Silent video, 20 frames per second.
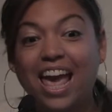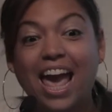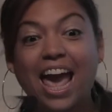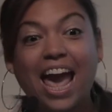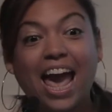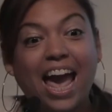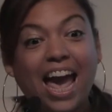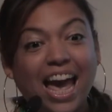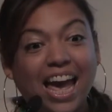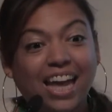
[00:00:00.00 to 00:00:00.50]

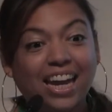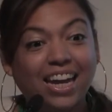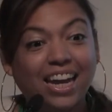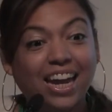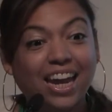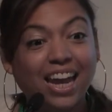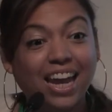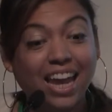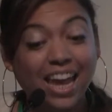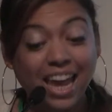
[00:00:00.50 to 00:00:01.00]
And
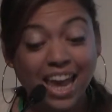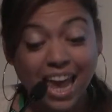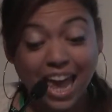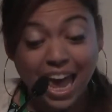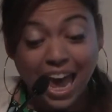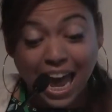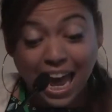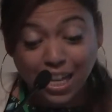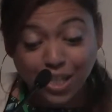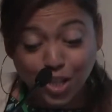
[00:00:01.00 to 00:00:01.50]

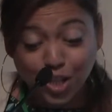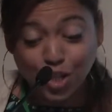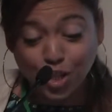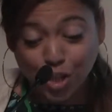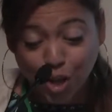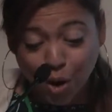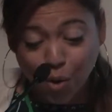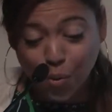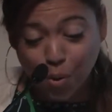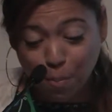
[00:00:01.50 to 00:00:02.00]
it's
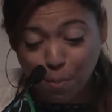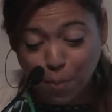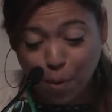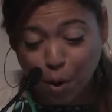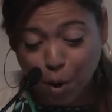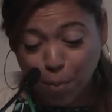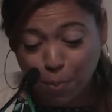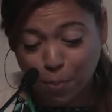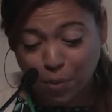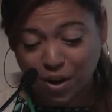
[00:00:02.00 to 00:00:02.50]
so
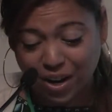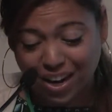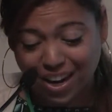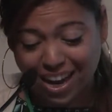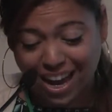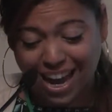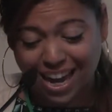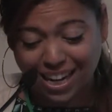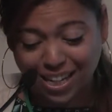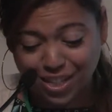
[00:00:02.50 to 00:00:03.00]
appropriate
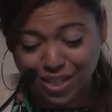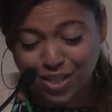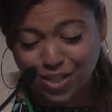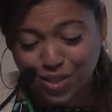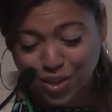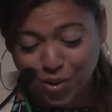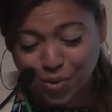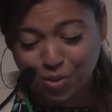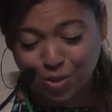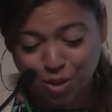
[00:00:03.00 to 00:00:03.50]
and it's
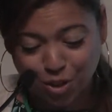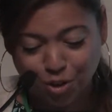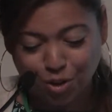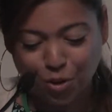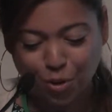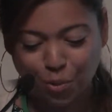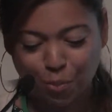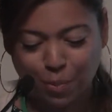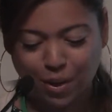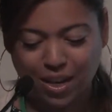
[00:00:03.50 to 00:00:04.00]
so
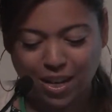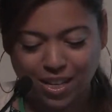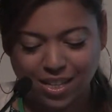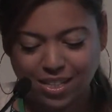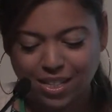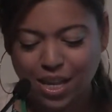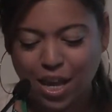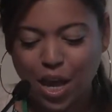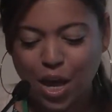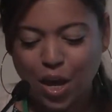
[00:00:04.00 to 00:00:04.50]
true
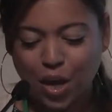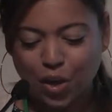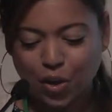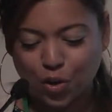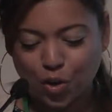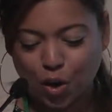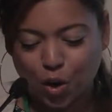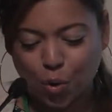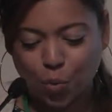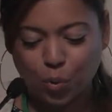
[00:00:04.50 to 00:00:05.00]
because, you
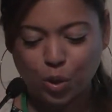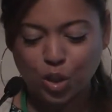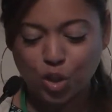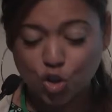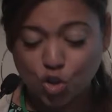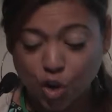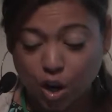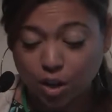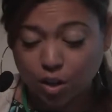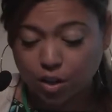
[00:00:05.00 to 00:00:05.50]
know, we
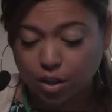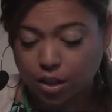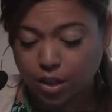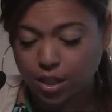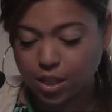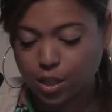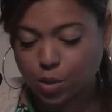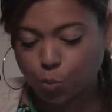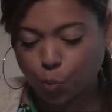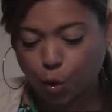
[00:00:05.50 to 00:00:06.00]
struggle in
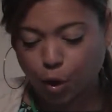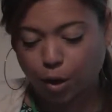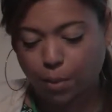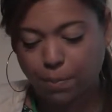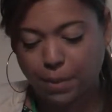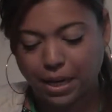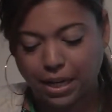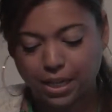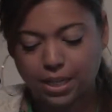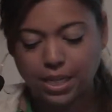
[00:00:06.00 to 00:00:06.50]
this work
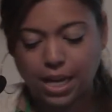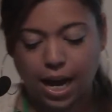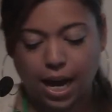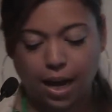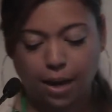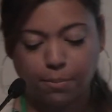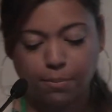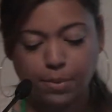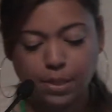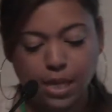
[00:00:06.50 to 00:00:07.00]
many
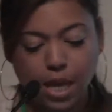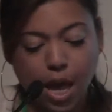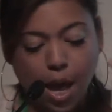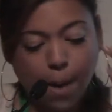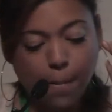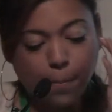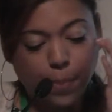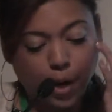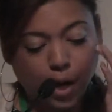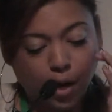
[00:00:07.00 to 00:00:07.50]
times,
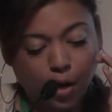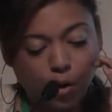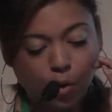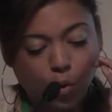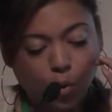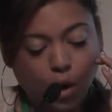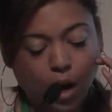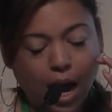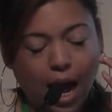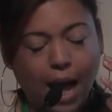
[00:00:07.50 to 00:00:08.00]
but
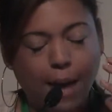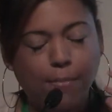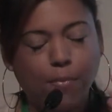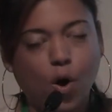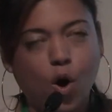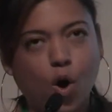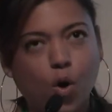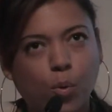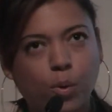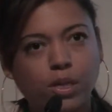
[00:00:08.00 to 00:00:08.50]
I'm
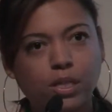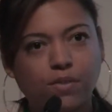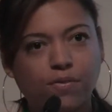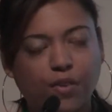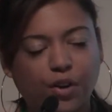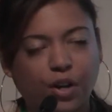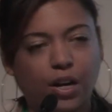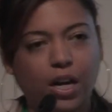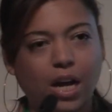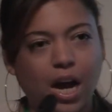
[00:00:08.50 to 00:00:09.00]
always
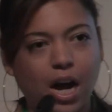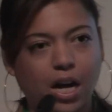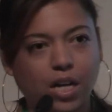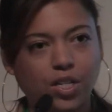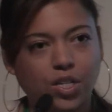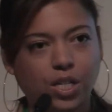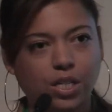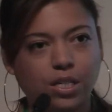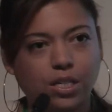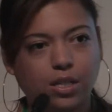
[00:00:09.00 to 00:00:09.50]
very
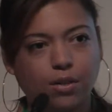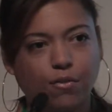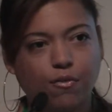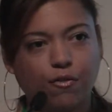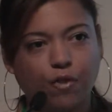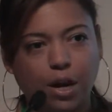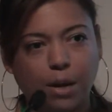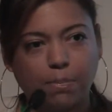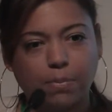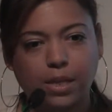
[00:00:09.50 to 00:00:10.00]
conscious to
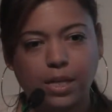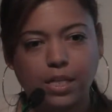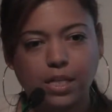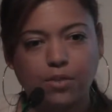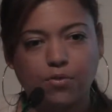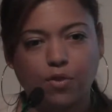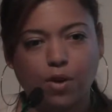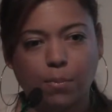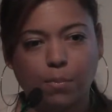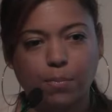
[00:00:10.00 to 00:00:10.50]
frame this
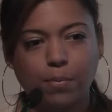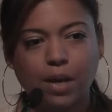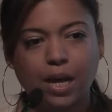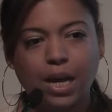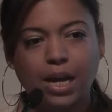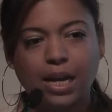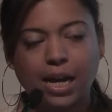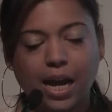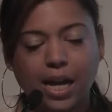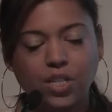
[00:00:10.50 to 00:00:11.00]
from
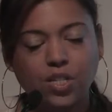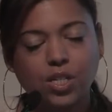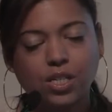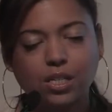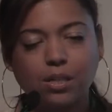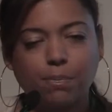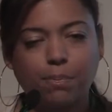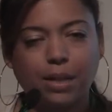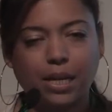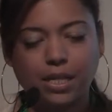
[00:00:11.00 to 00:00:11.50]
not just
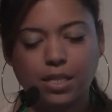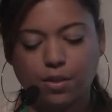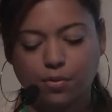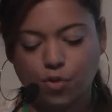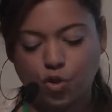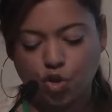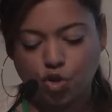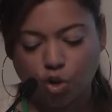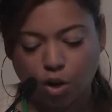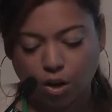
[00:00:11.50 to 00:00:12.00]
a place of
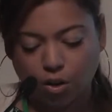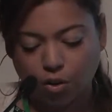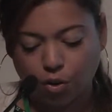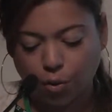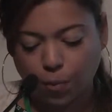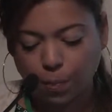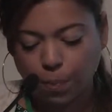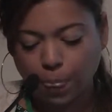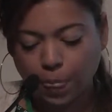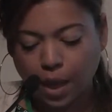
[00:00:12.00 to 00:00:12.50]

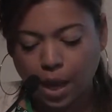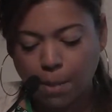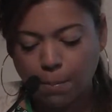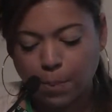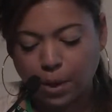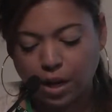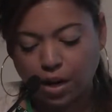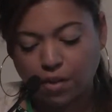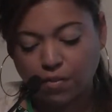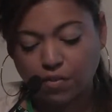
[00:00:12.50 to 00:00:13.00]
struggle,
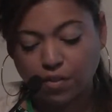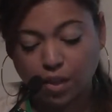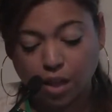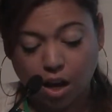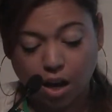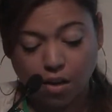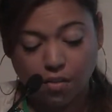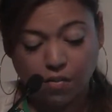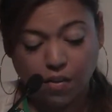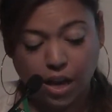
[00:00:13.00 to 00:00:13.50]
but of
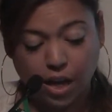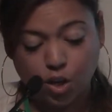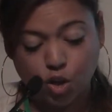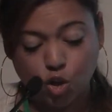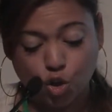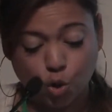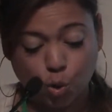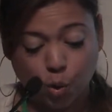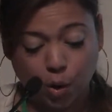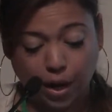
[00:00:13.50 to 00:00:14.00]
love and
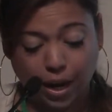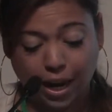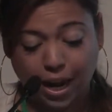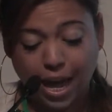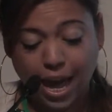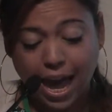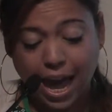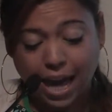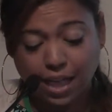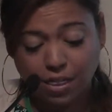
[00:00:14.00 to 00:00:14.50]
joy,
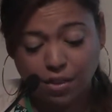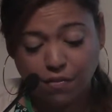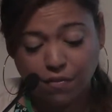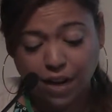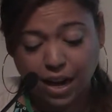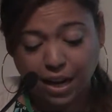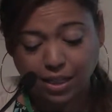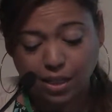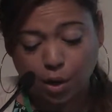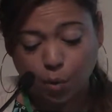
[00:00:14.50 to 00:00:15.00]
and the
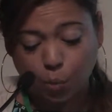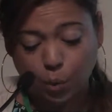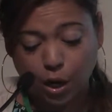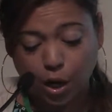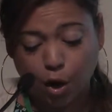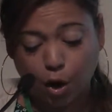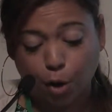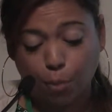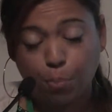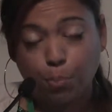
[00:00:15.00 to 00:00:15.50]
fact that we
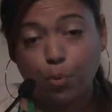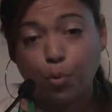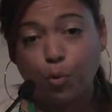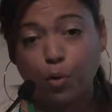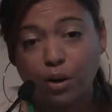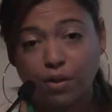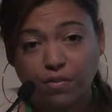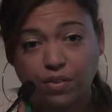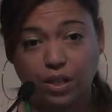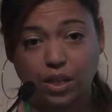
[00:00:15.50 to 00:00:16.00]
are
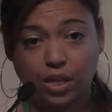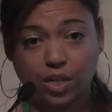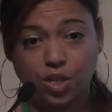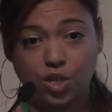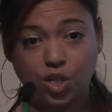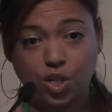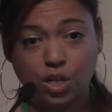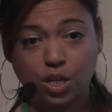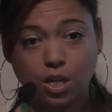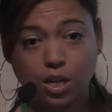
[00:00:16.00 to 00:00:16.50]

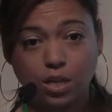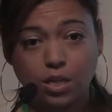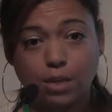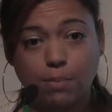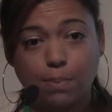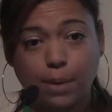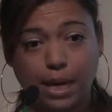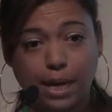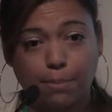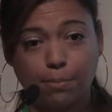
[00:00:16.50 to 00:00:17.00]
privileged to
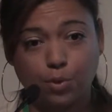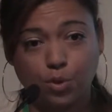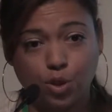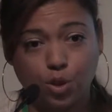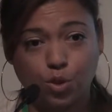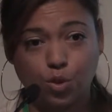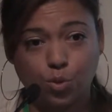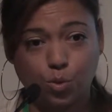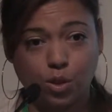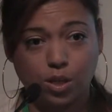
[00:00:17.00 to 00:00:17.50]
be able to
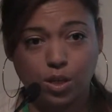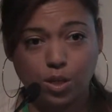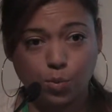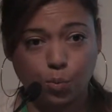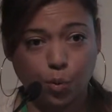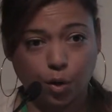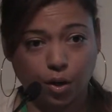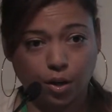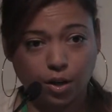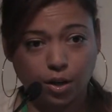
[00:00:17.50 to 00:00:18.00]
do this
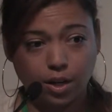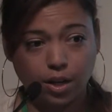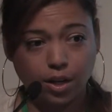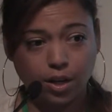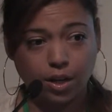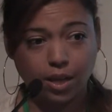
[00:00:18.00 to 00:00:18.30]
work.